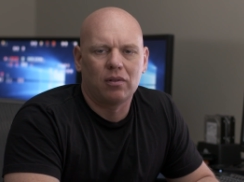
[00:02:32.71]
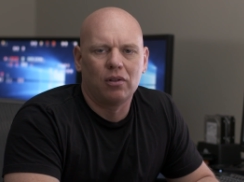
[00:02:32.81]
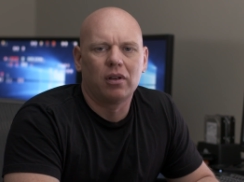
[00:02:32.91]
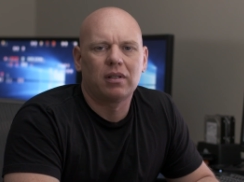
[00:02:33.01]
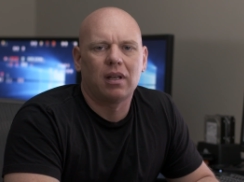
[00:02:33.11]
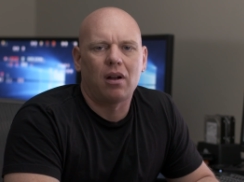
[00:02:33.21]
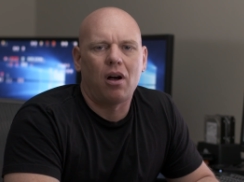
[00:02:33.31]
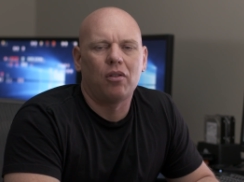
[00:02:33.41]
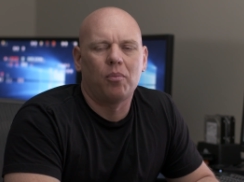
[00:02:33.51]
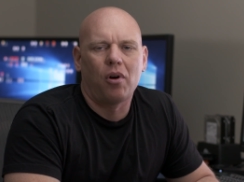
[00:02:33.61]
looked at
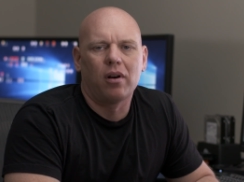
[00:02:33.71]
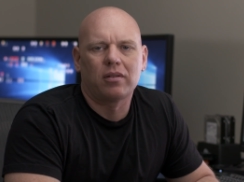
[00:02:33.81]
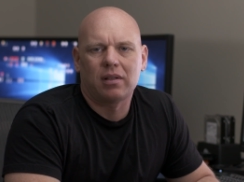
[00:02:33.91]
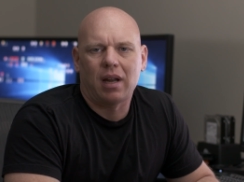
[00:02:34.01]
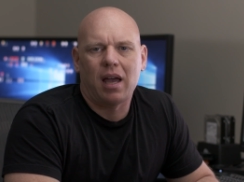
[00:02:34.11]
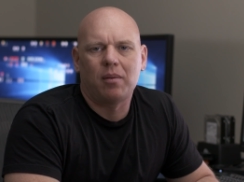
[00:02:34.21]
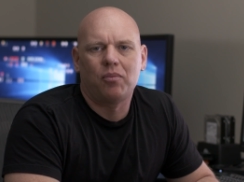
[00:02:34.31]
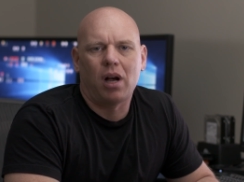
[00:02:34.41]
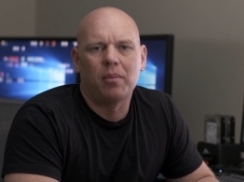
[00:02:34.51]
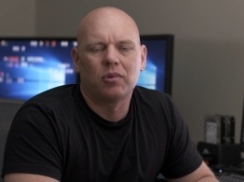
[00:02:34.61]
all the parts that I had
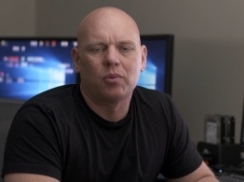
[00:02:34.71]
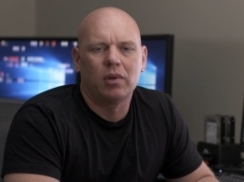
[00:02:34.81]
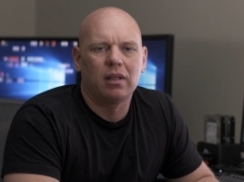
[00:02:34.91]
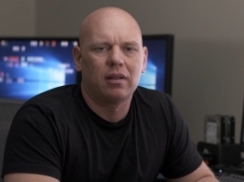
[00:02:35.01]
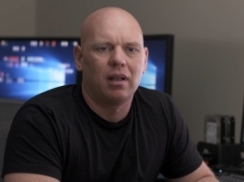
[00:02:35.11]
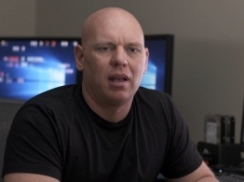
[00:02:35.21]
problems with,